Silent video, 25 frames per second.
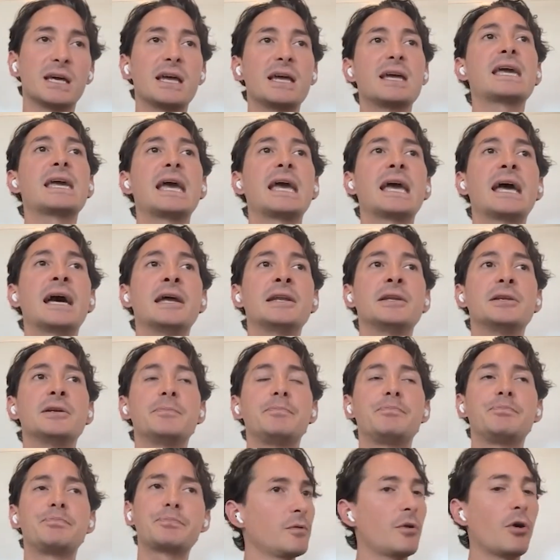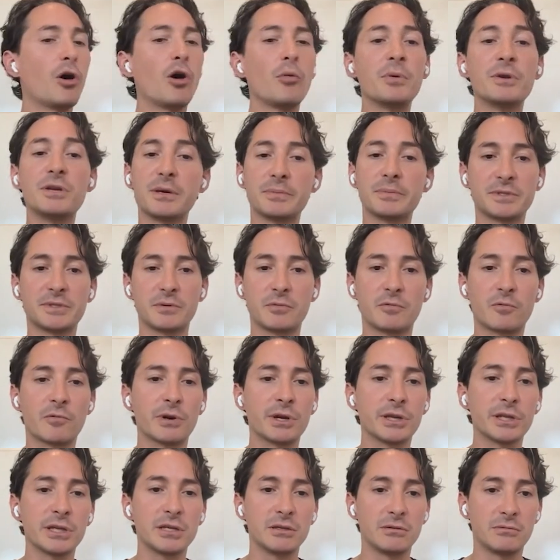And opened up some
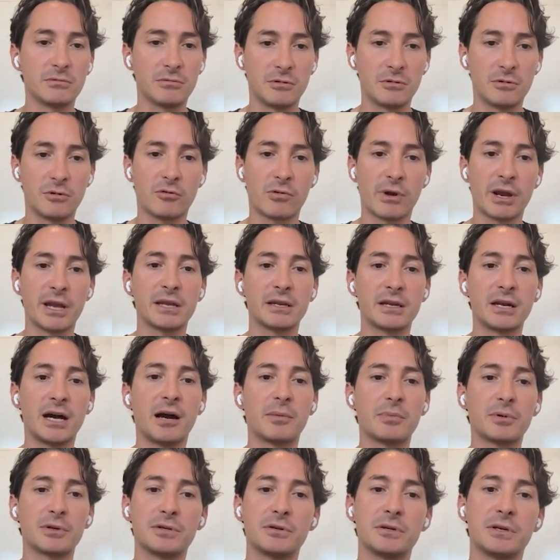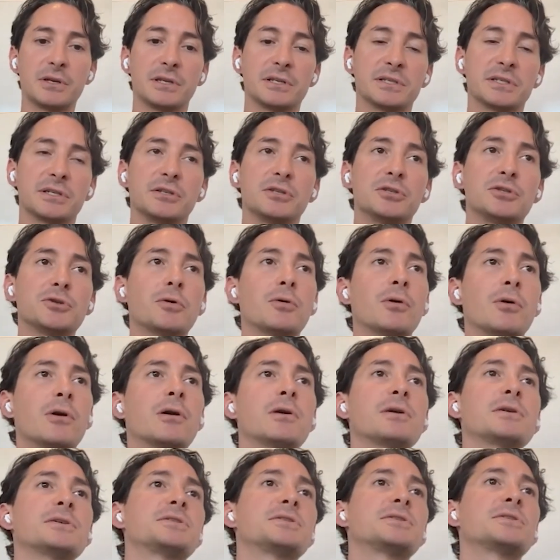really great opportunities and
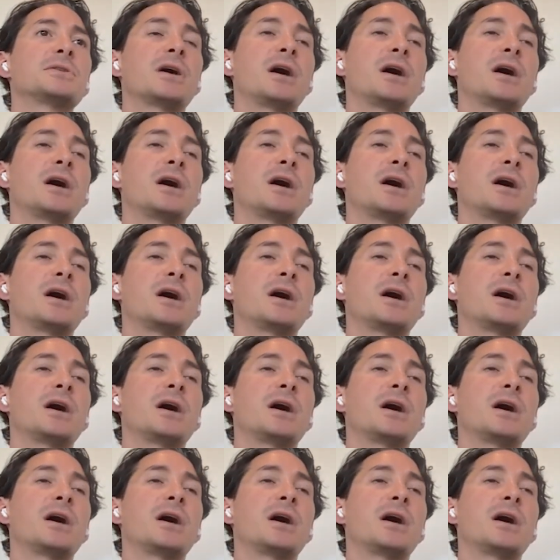doors.